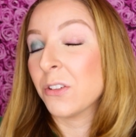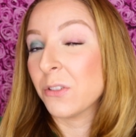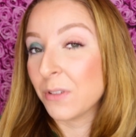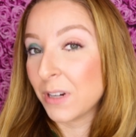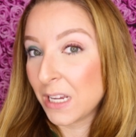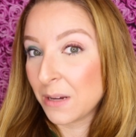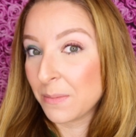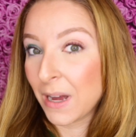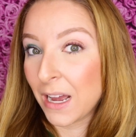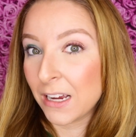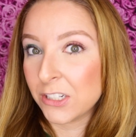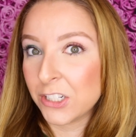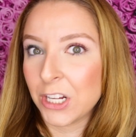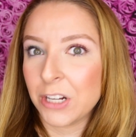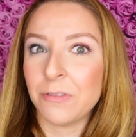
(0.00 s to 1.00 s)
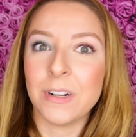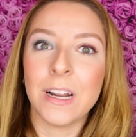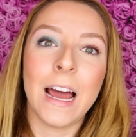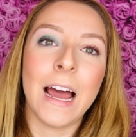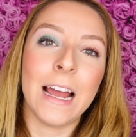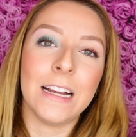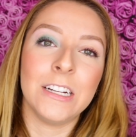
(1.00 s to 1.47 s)
cream eyeshadow, an
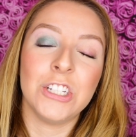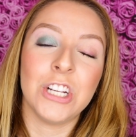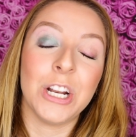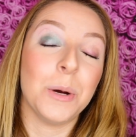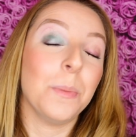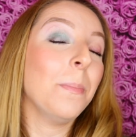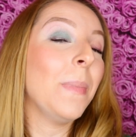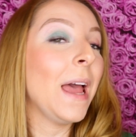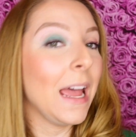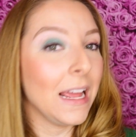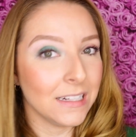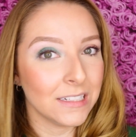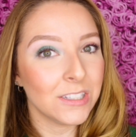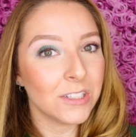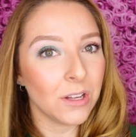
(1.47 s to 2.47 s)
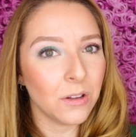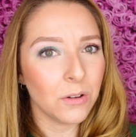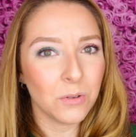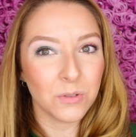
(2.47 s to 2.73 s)
eyeshadow pencil,